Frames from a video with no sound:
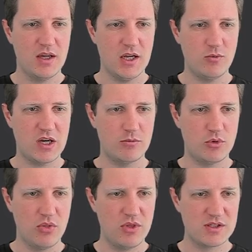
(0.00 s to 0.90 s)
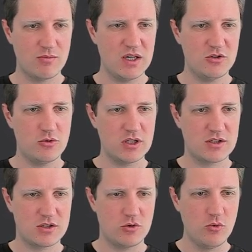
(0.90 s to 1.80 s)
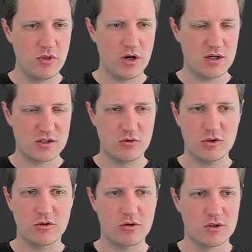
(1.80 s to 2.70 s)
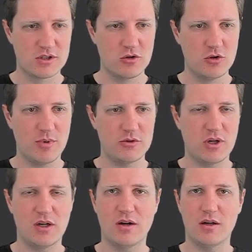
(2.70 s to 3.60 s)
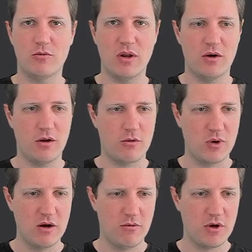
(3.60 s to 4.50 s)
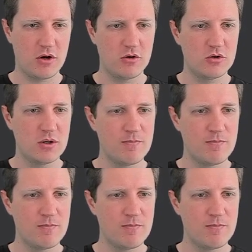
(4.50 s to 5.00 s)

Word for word: And we can print this matrix to the RStudio console by running line 23 of the code.